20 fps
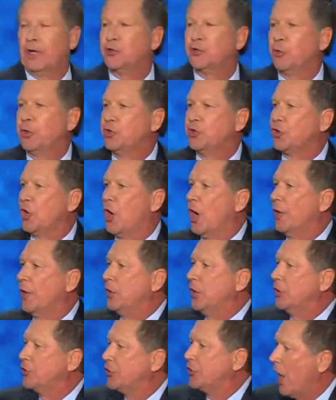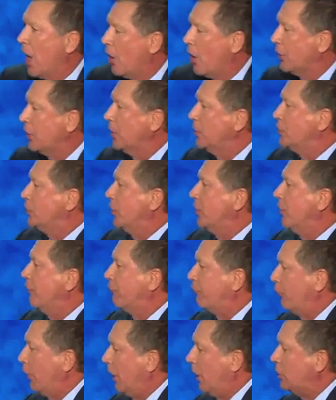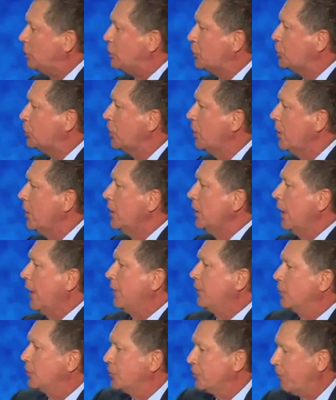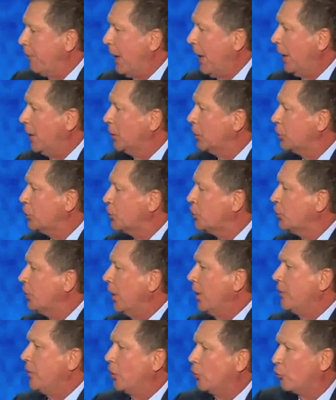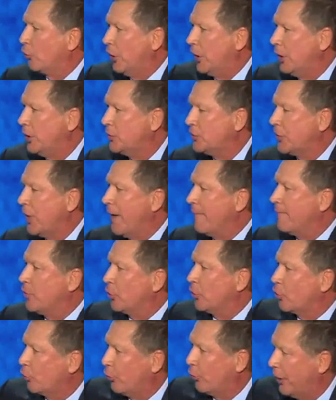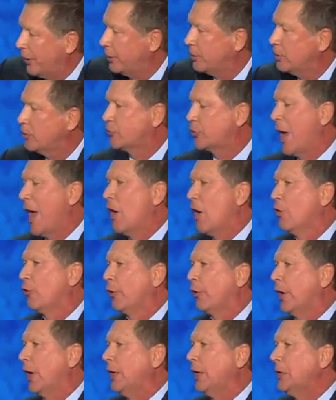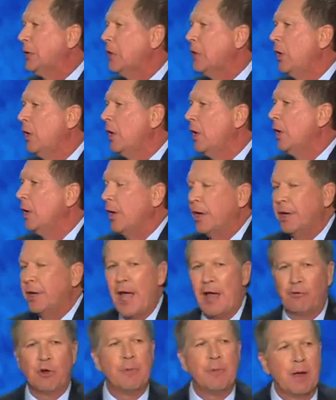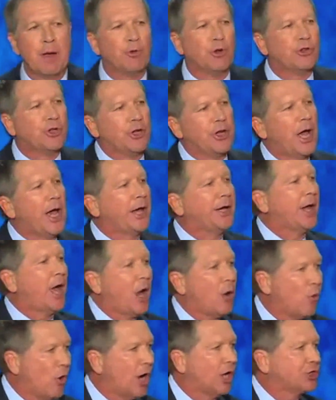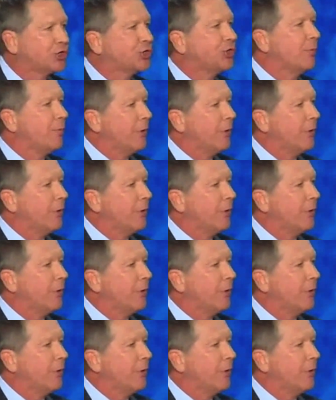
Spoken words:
as we saw the Italians and the French and the Spanish and the Greeks have their credit downgrade. And I remember the night I watched